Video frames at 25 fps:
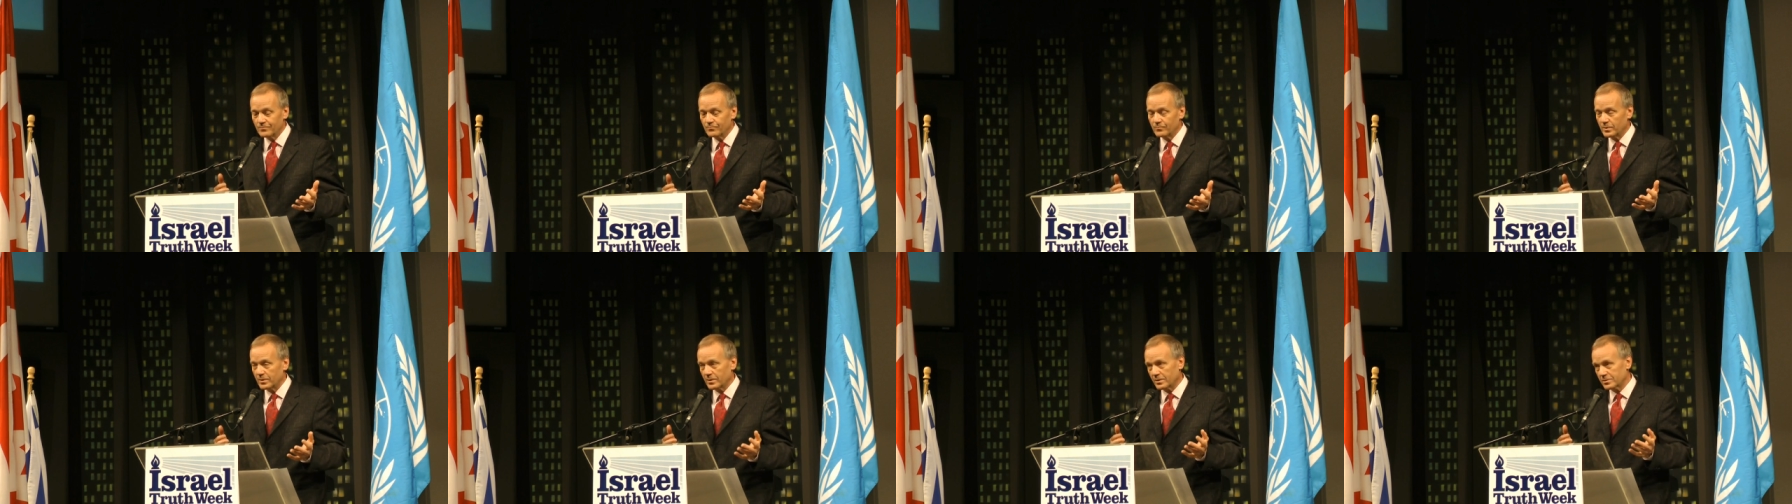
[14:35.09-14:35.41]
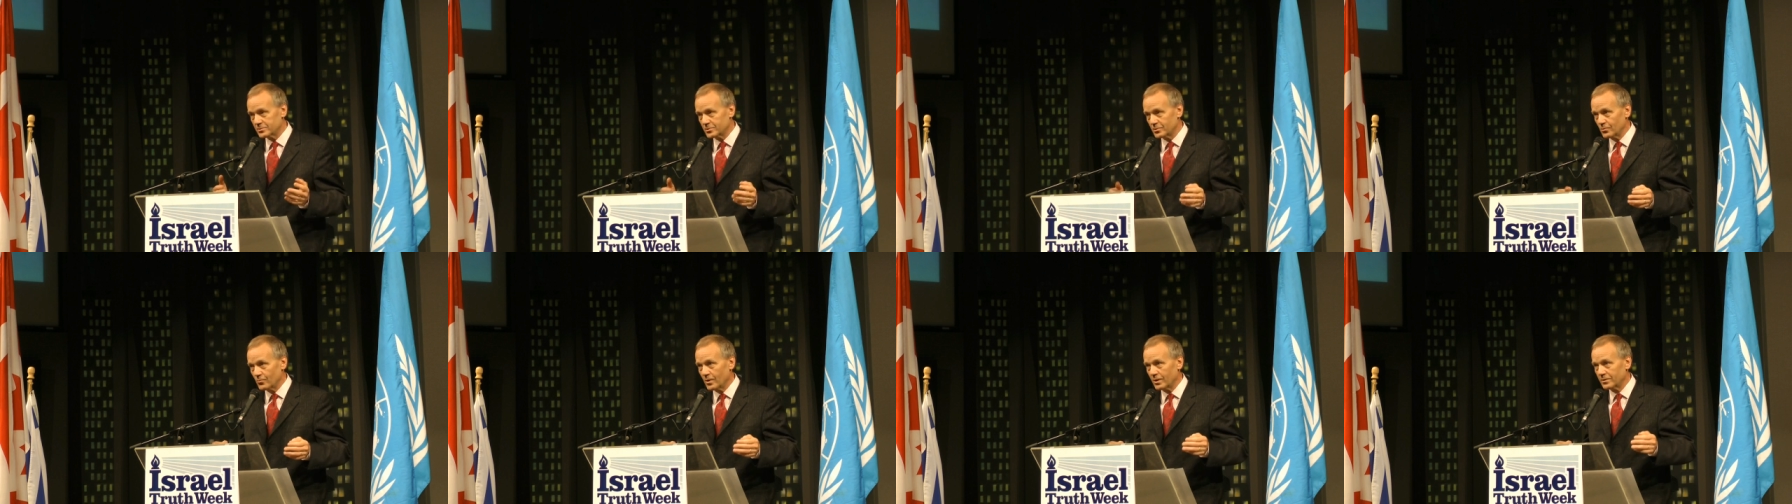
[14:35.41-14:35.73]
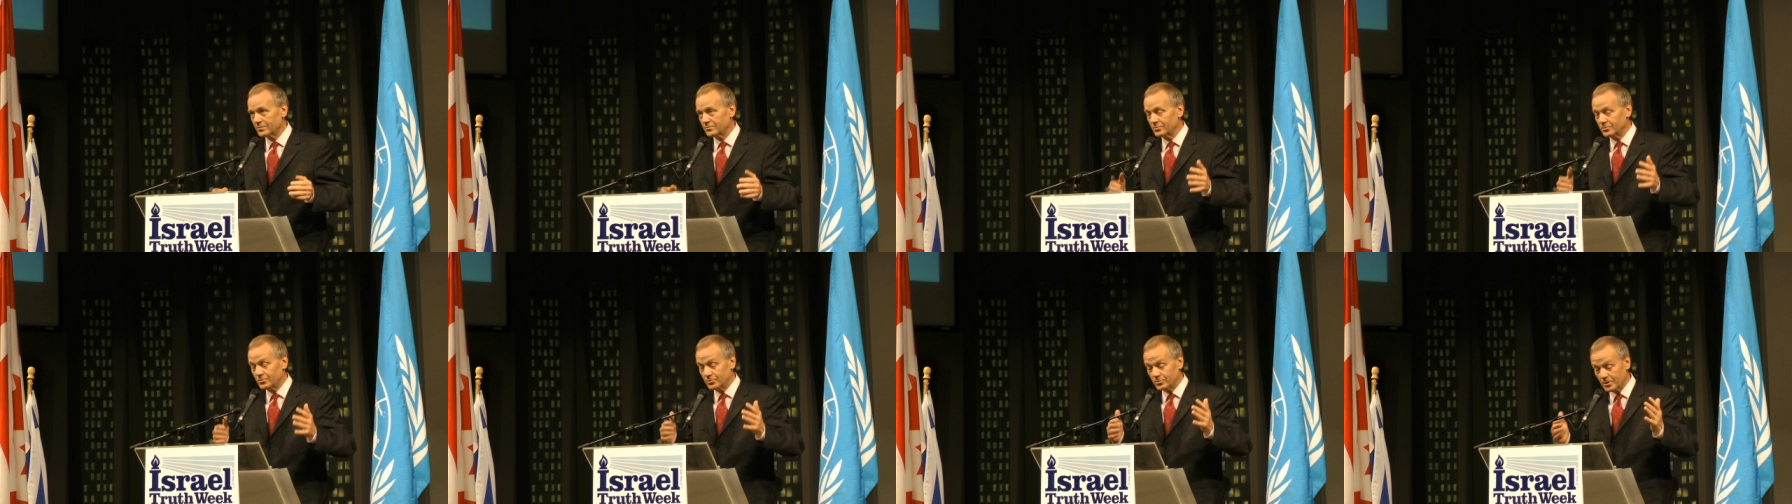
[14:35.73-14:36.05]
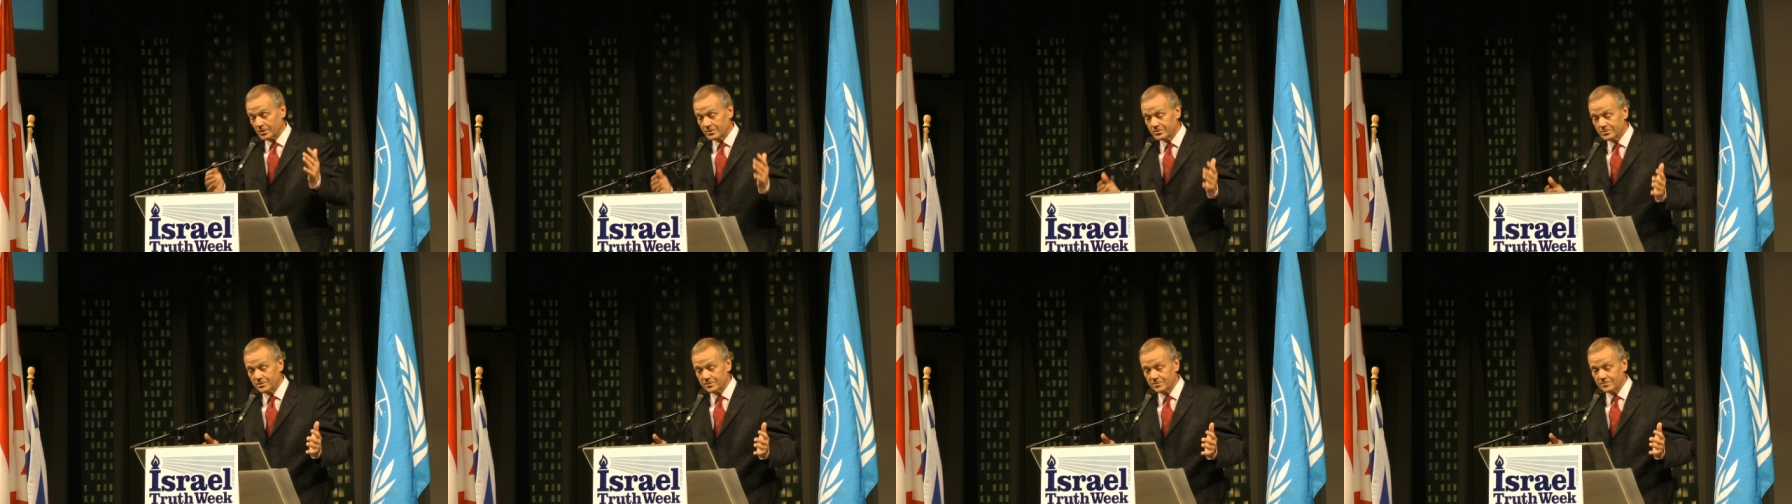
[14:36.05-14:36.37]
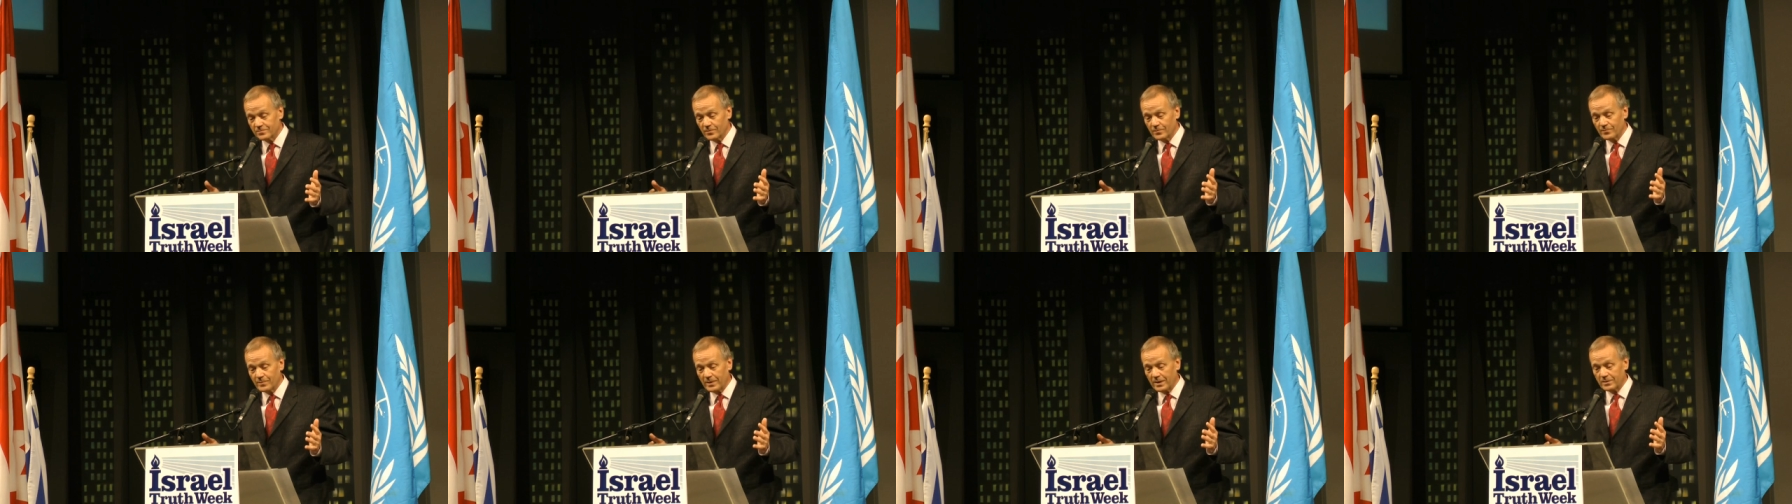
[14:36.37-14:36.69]
because you want justice
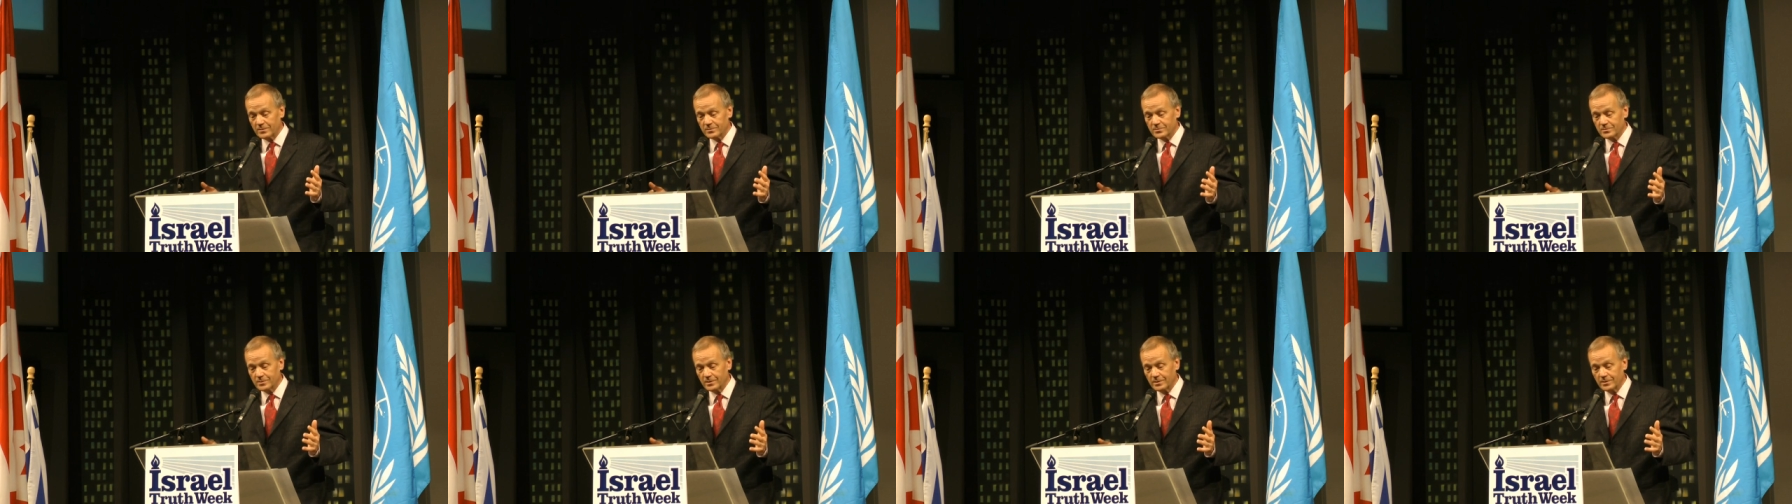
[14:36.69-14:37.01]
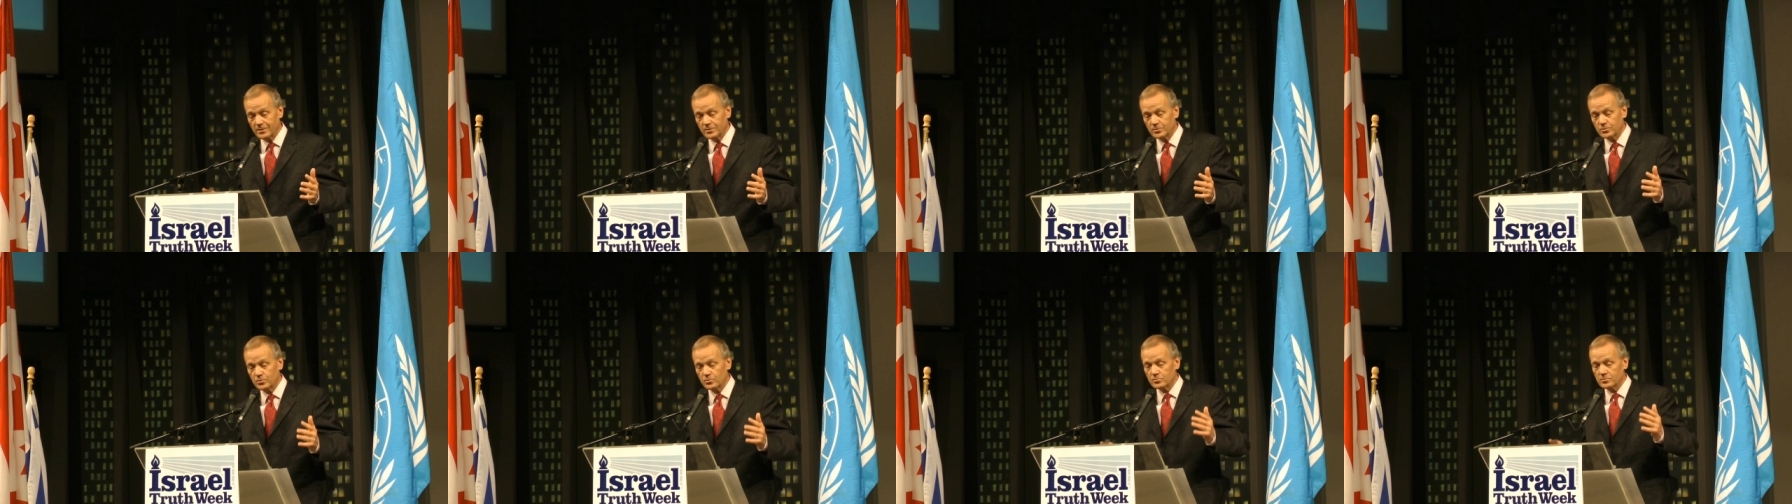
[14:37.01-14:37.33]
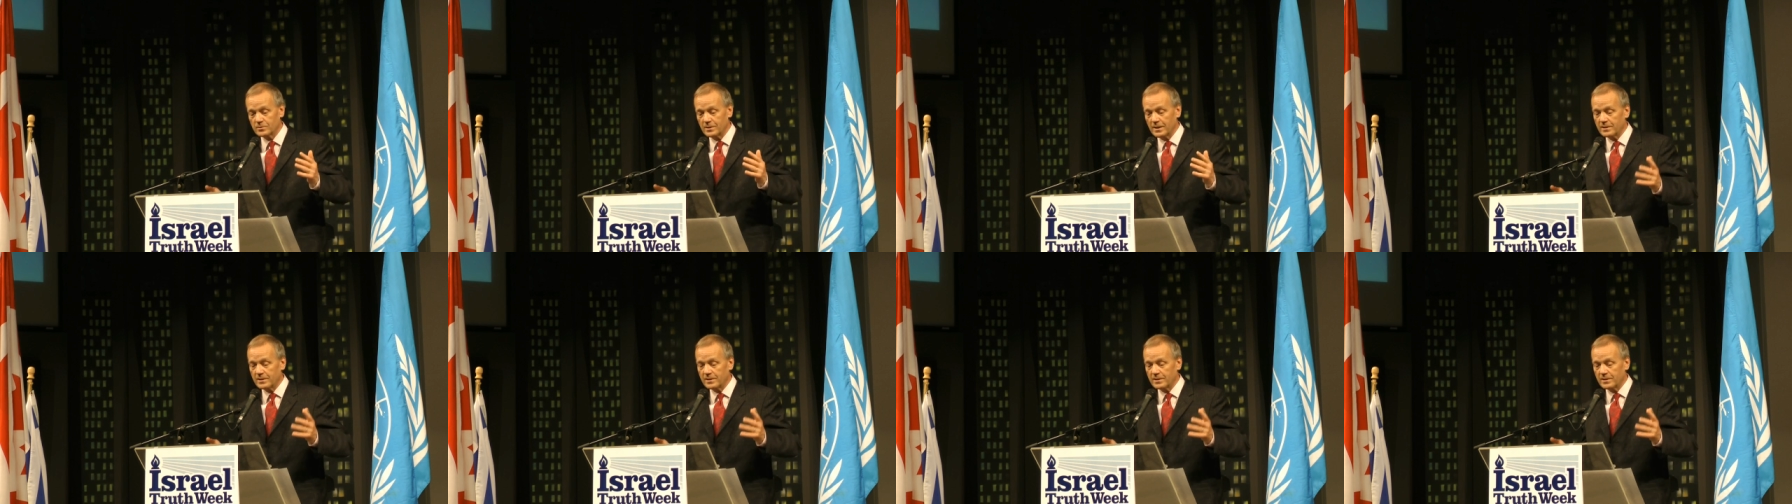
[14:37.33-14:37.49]
for Palestinians whose